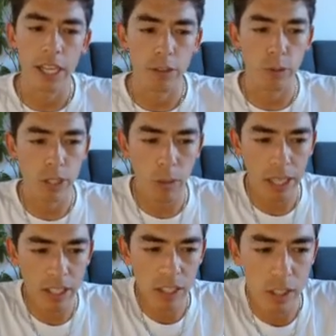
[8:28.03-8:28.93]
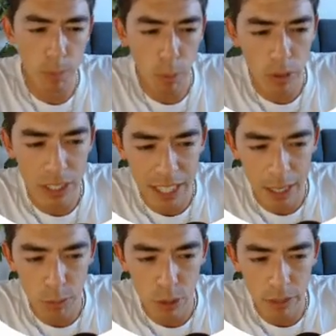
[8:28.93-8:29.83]
The reason why this is important is
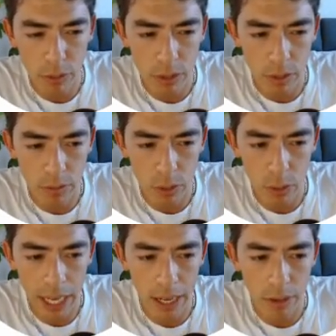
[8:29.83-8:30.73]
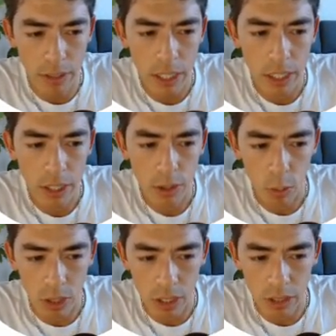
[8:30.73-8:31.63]
not really for the review count or
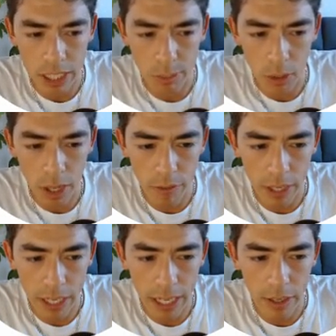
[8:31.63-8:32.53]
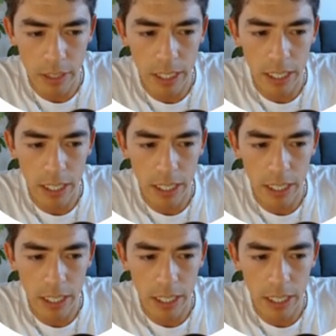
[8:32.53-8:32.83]
the collectible offer count.